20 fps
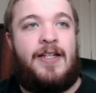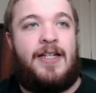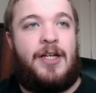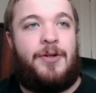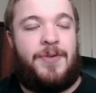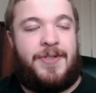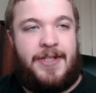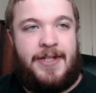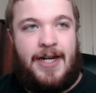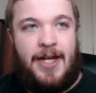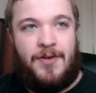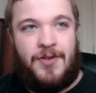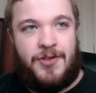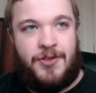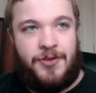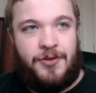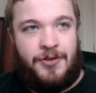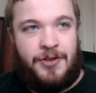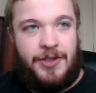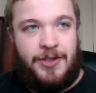It was
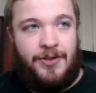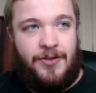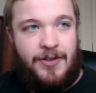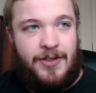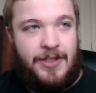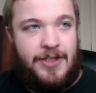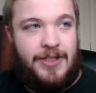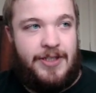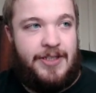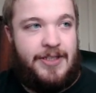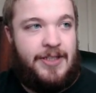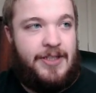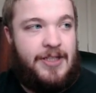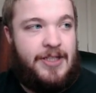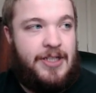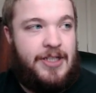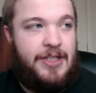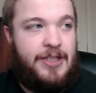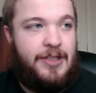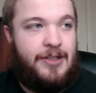announced earlier that
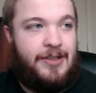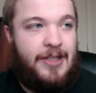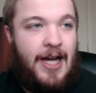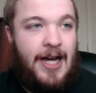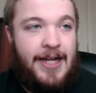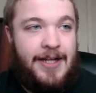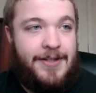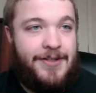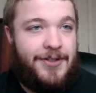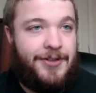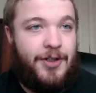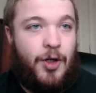the Lions are